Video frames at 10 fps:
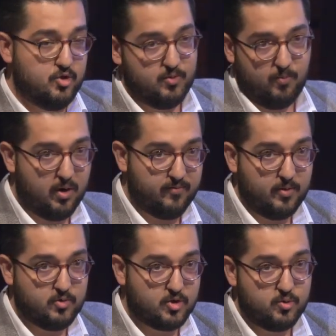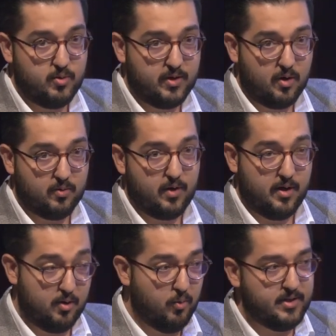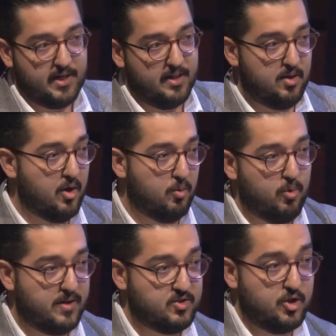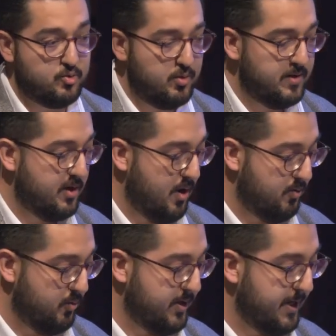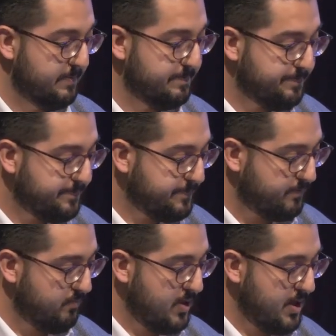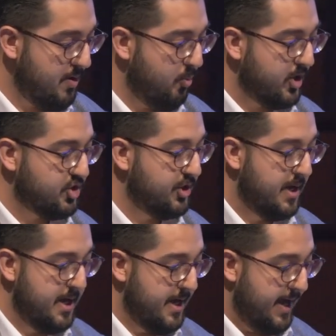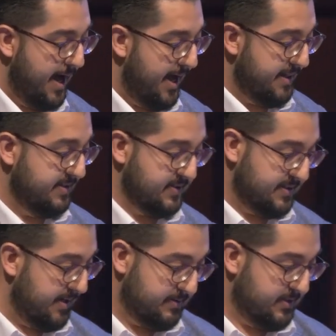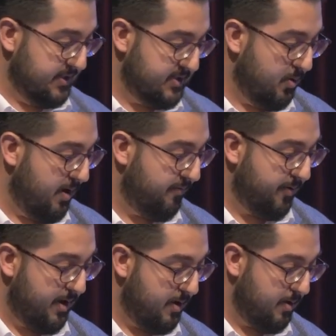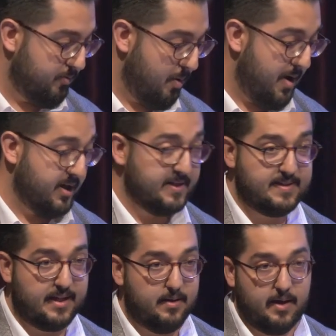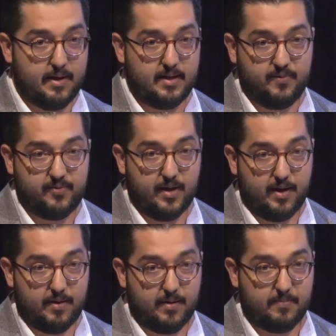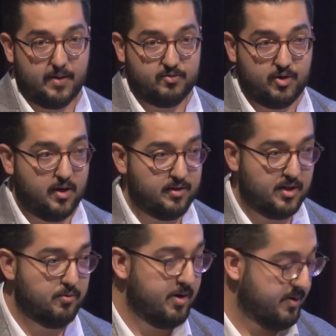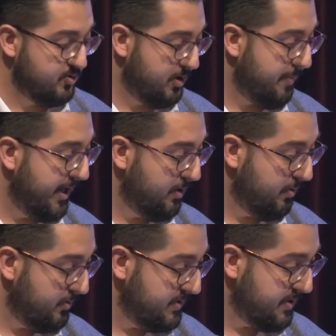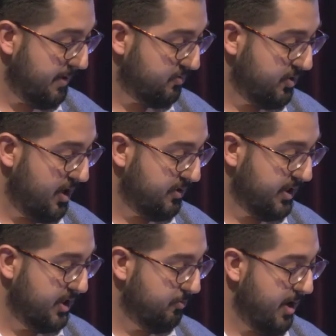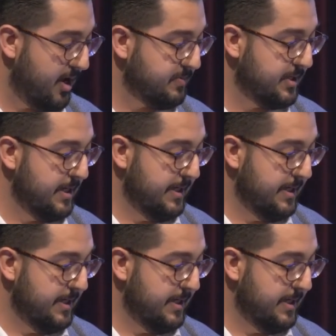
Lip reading: one of them just doing loading and the other one is just doing the unloading, which this is a 60 UF robot. It can lift 300 kilograms, so the payload is about 300 kilograms.